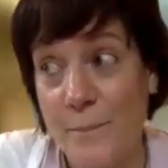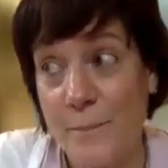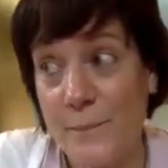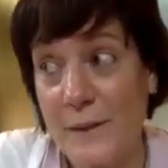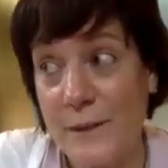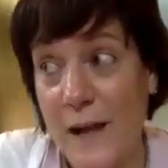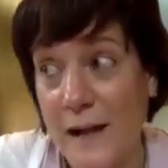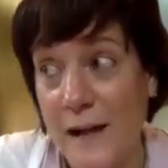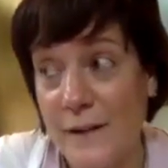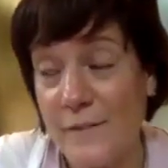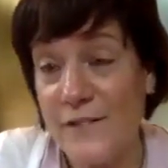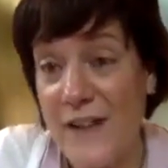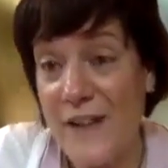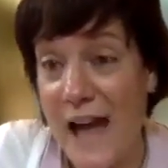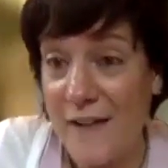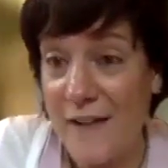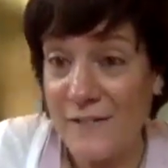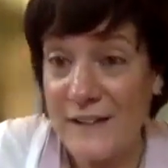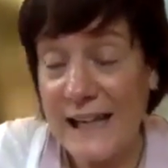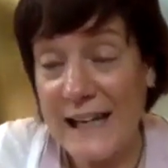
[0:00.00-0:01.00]
kind of
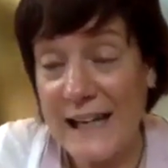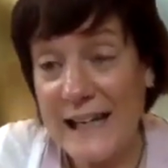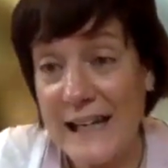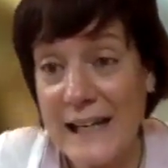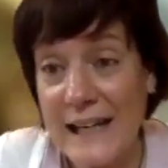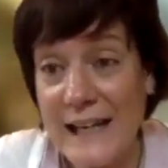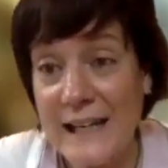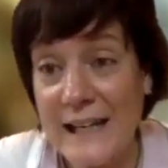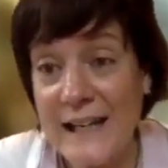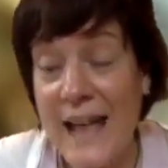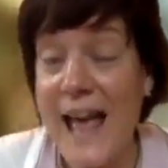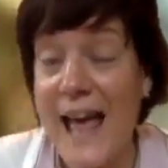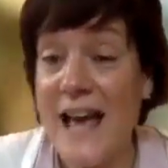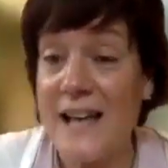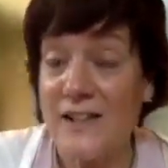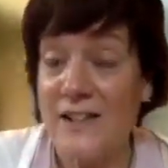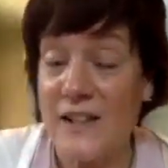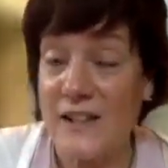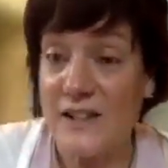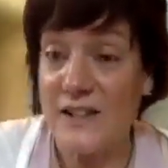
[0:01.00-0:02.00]
navigating
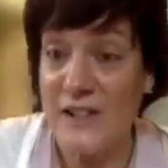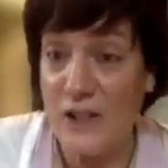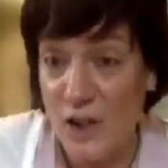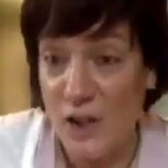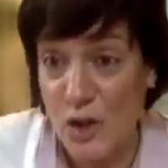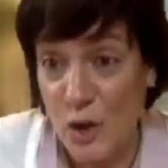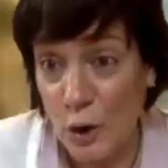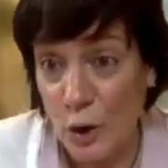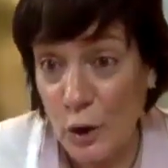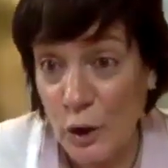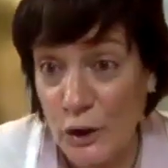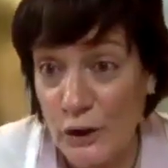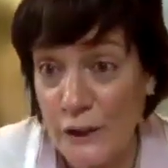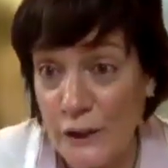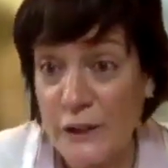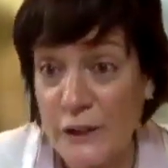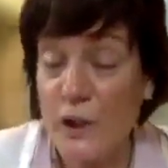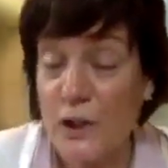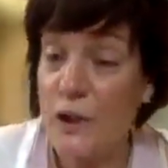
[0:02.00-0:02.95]
as a sisterhood